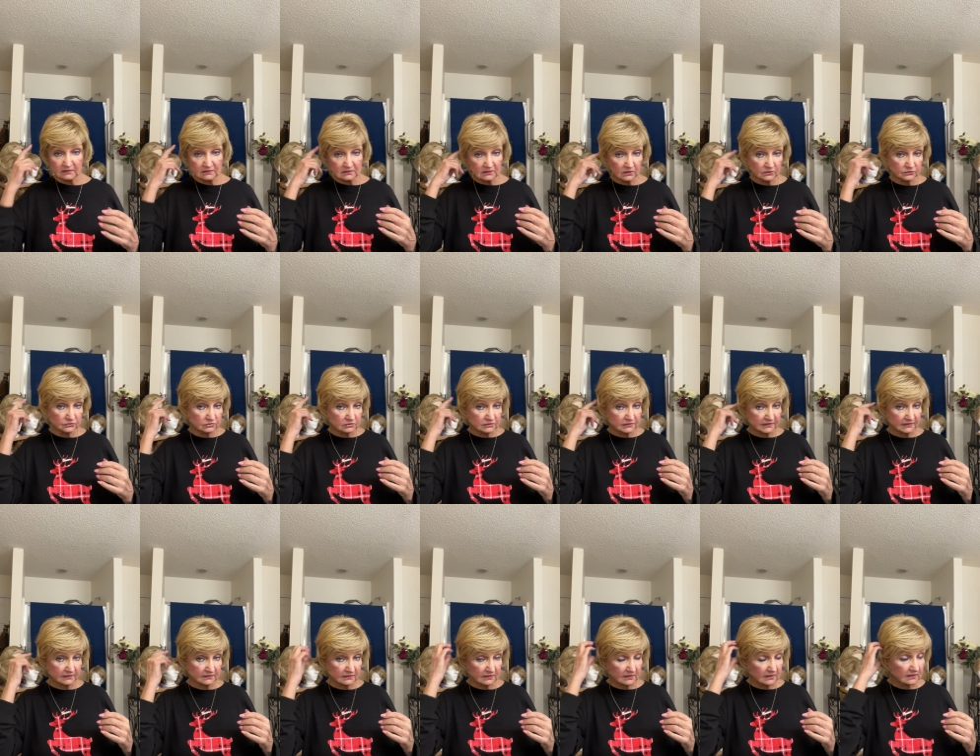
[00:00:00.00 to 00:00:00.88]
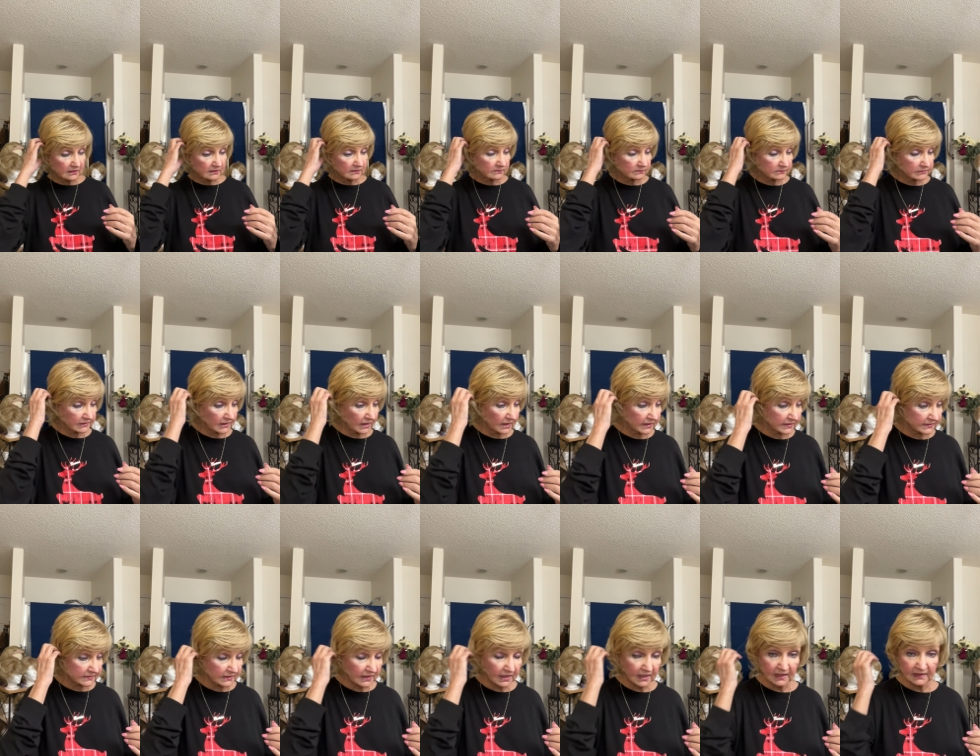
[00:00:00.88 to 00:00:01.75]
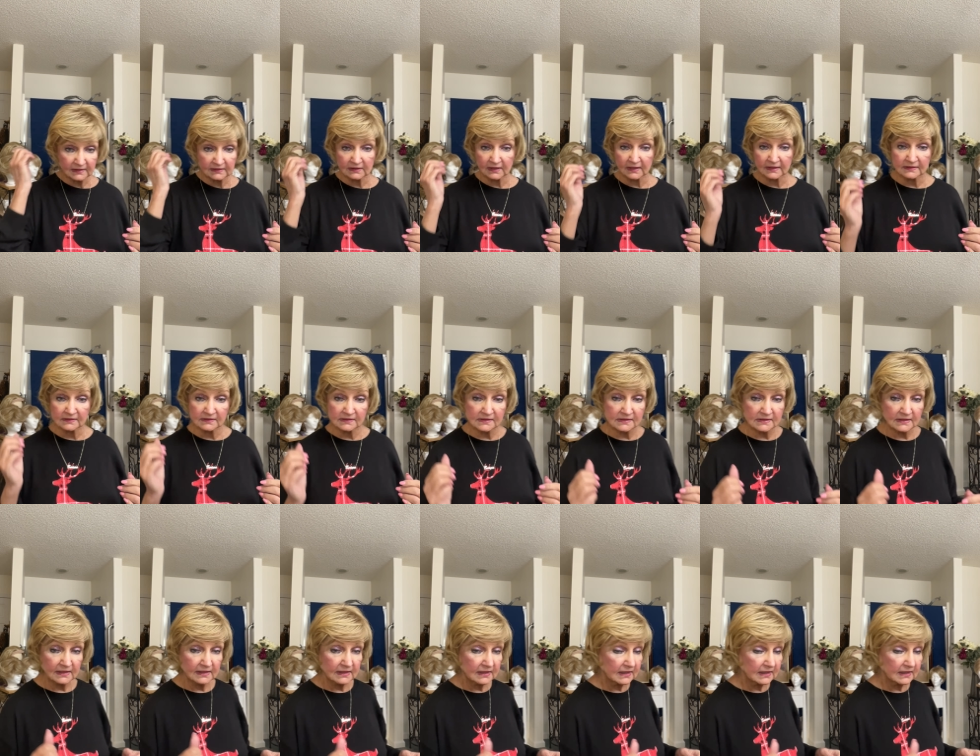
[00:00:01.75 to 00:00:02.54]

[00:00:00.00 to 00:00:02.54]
golden blonde highlights.